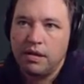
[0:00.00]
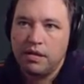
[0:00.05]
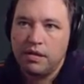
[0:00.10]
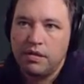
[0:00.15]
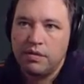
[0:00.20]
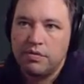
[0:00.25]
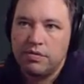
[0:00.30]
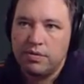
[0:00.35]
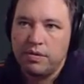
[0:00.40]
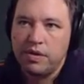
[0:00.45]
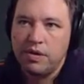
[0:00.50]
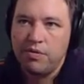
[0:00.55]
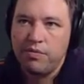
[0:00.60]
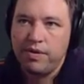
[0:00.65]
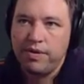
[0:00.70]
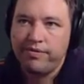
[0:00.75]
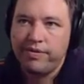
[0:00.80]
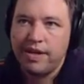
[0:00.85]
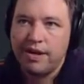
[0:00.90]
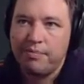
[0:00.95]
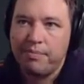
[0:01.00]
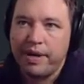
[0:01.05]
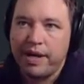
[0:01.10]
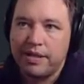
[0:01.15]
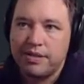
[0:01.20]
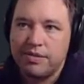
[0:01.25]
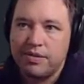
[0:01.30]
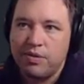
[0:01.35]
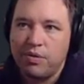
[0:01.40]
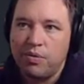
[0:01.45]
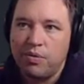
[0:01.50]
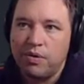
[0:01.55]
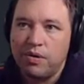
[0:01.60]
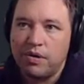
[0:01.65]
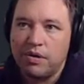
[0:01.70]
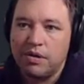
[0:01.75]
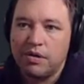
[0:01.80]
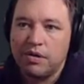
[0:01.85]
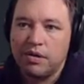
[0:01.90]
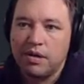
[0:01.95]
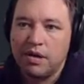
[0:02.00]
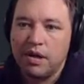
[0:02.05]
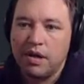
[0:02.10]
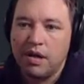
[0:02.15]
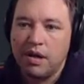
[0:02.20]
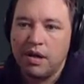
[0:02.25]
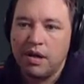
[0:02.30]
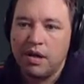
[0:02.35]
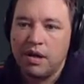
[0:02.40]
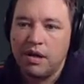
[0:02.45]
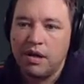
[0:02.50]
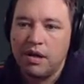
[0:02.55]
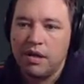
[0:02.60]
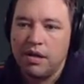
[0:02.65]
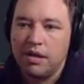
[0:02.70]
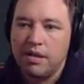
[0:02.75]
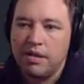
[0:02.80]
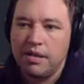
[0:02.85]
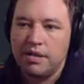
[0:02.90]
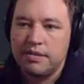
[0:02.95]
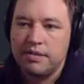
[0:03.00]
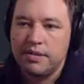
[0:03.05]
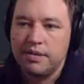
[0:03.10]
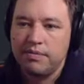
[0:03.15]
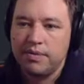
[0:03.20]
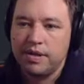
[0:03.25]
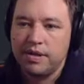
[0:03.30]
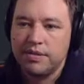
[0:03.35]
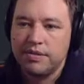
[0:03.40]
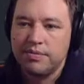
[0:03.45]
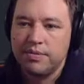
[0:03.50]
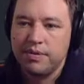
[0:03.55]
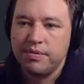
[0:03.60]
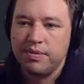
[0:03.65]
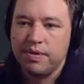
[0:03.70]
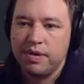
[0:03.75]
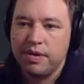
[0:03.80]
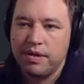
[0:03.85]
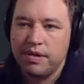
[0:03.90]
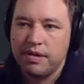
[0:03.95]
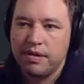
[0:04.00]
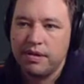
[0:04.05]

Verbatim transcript: So we know we've got BATS core. Let's see what else we want.